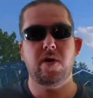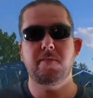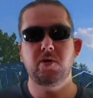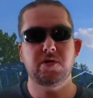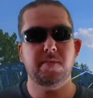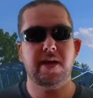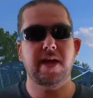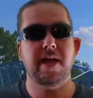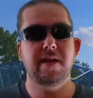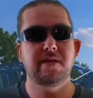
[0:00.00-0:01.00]
I'm using my
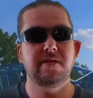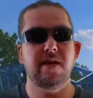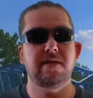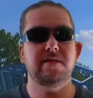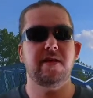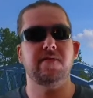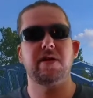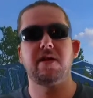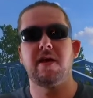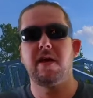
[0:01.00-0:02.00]
Galaxy
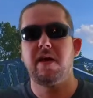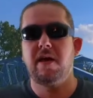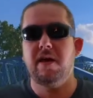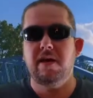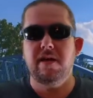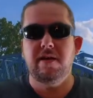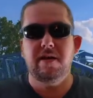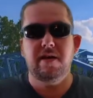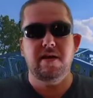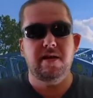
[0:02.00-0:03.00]
S7 and
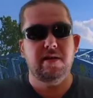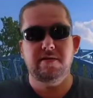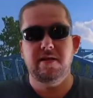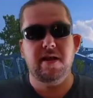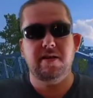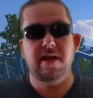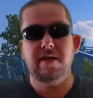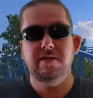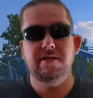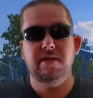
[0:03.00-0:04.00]
uh, it's not that
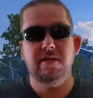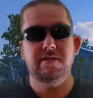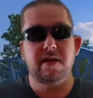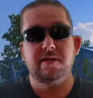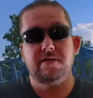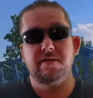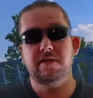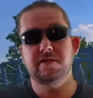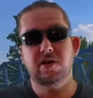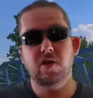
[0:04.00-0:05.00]
easy. It's not as
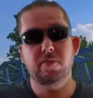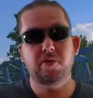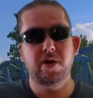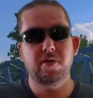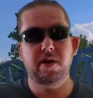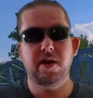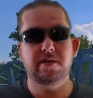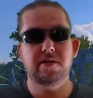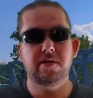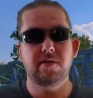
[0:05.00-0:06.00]
easy as a GoPro
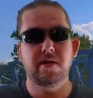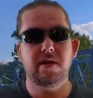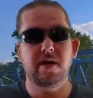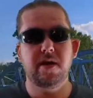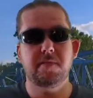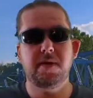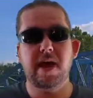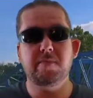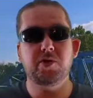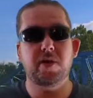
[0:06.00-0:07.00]
connecting to the uh,
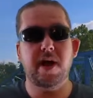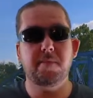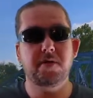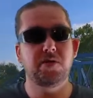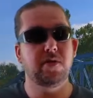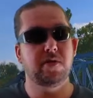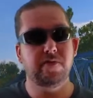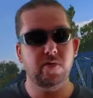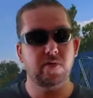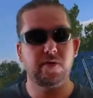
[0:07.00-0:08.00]
Capture app because you get the
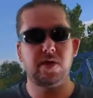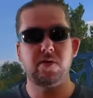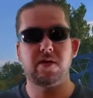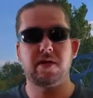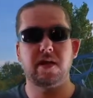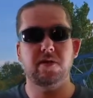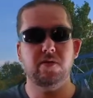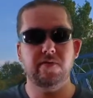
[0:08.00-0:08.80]
full video. You can download the